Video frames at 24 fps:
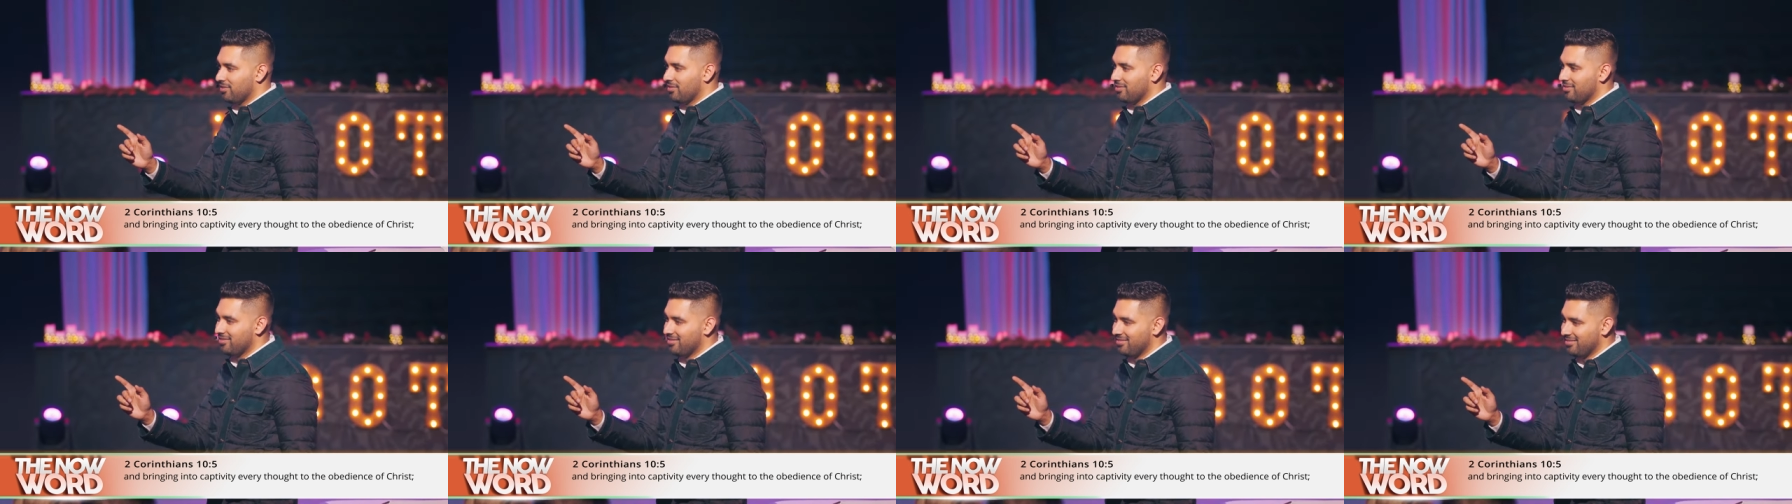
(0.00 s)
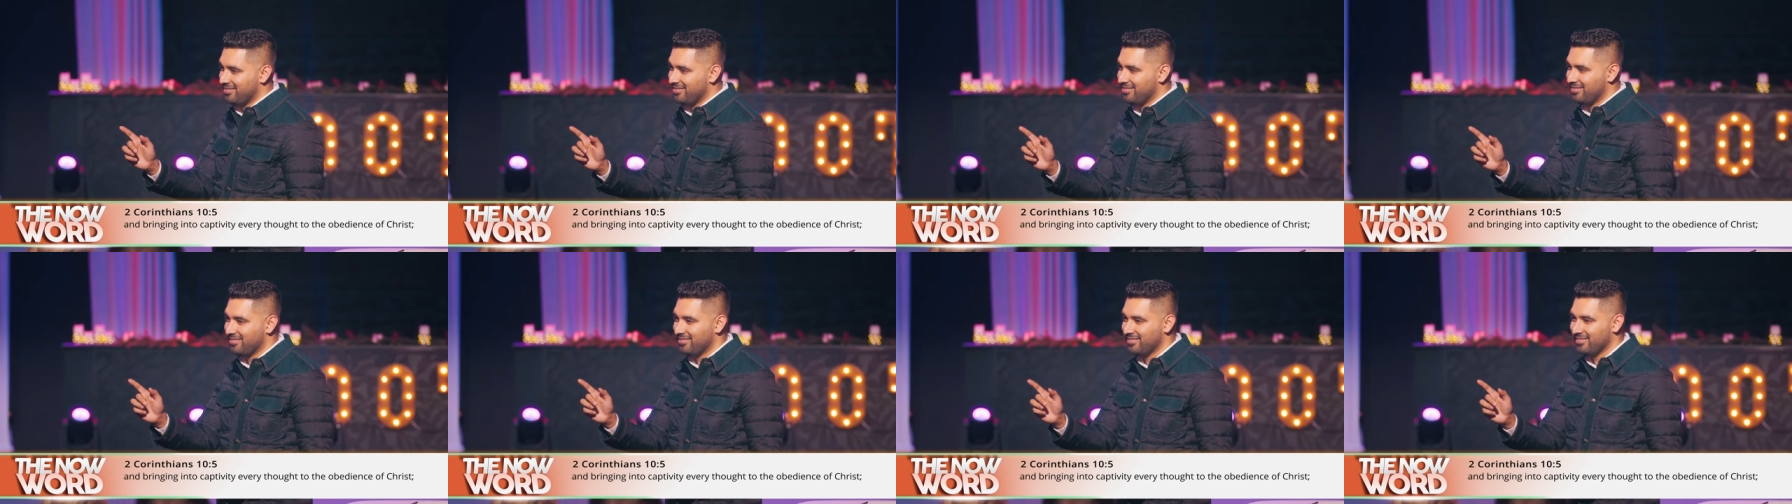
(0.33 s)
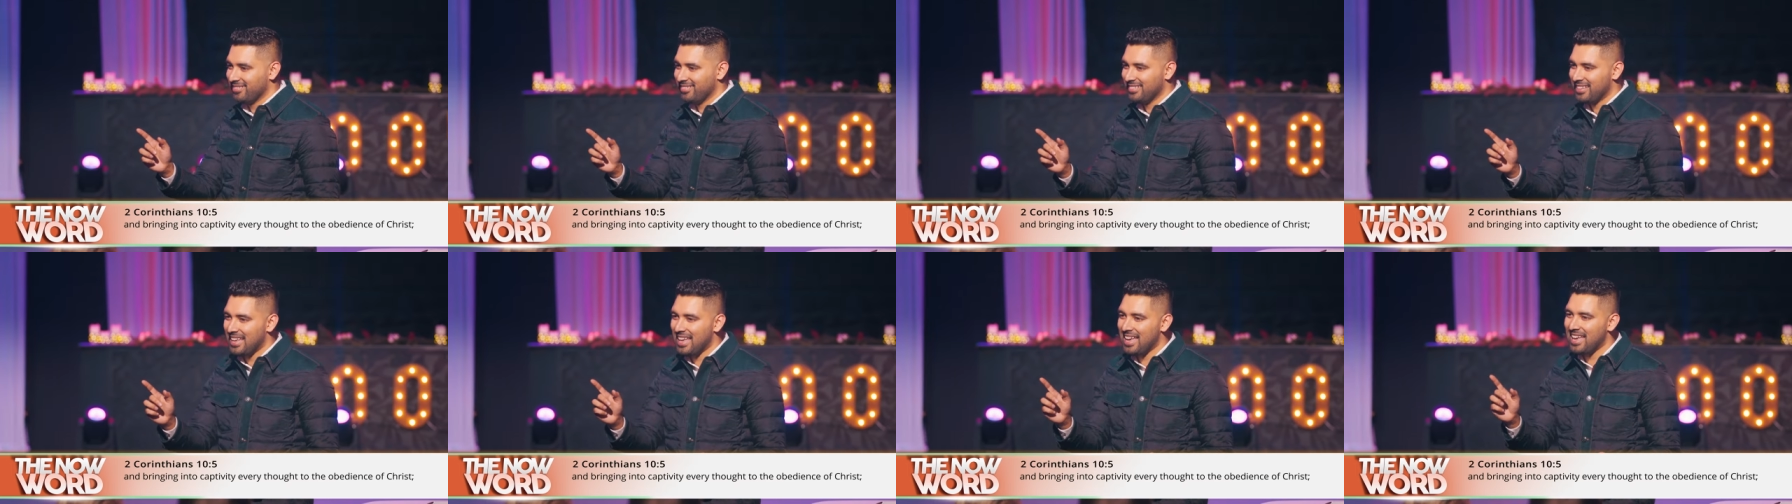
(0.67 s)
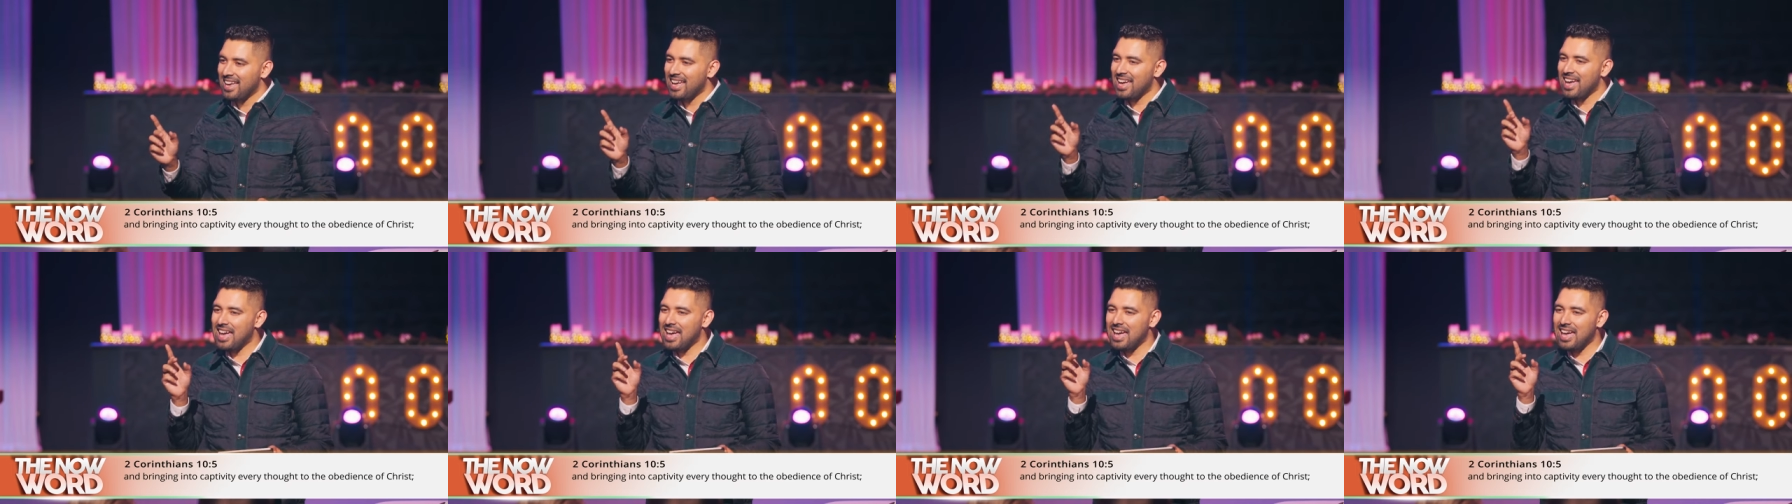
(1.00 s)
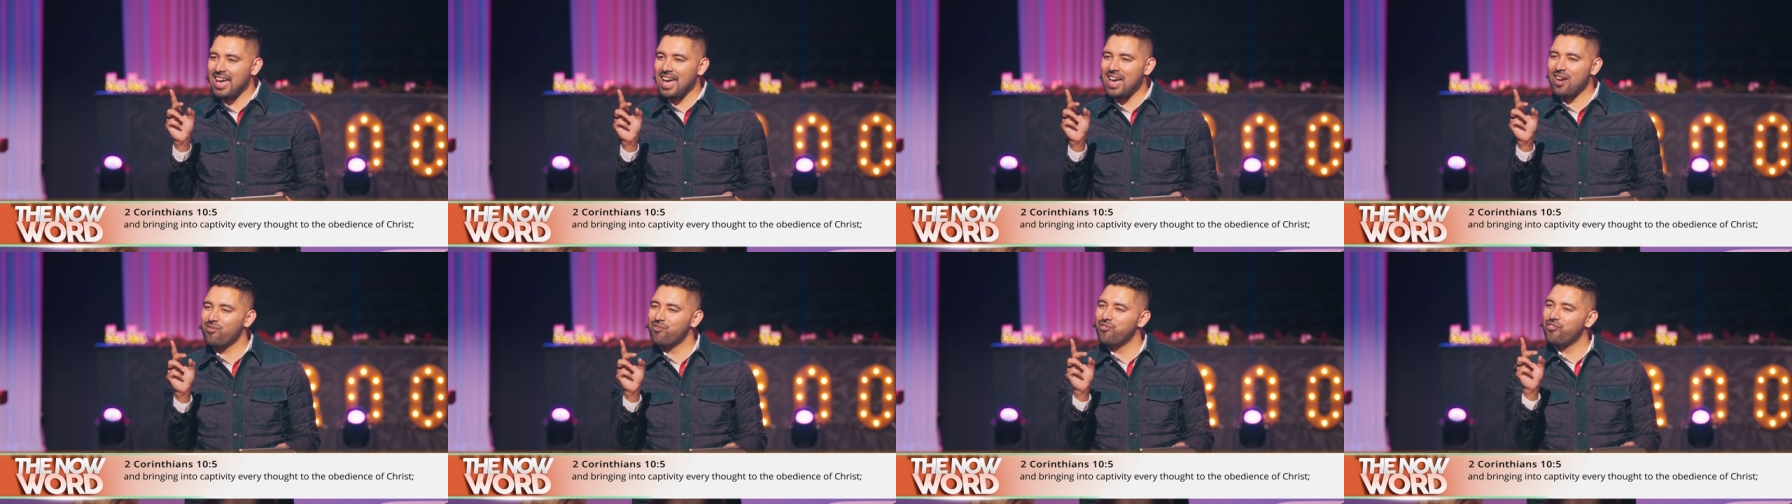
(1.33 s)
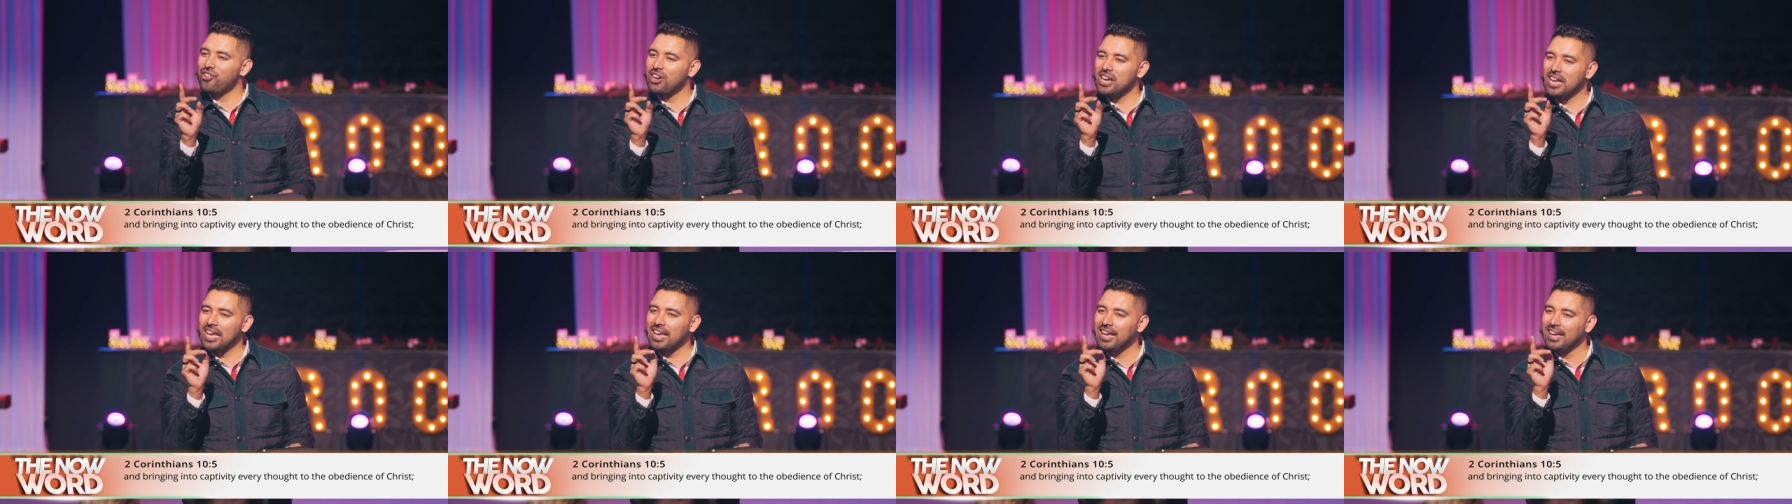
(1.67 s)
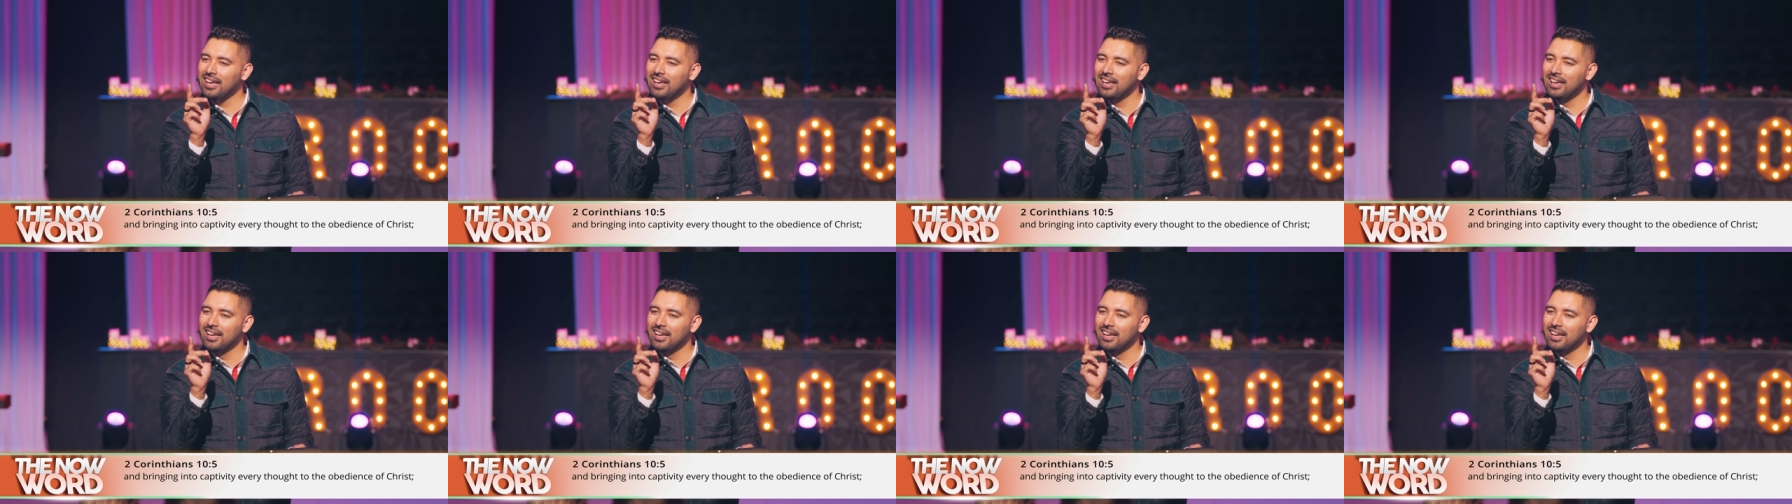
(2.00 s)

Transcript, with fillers: Hey, come on. Every